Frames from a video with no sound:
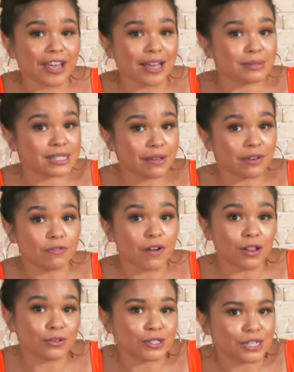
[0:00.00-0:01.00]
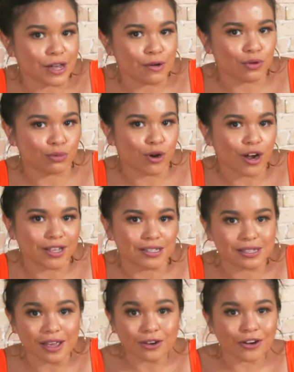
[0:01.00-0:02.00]
game seven follows tonight with
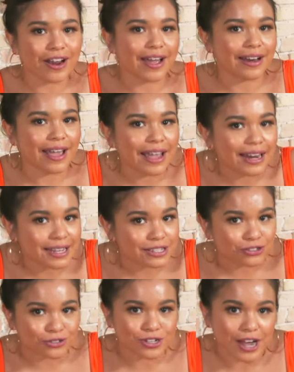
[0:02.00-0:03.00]
Rockets Thunder at 8 Eastern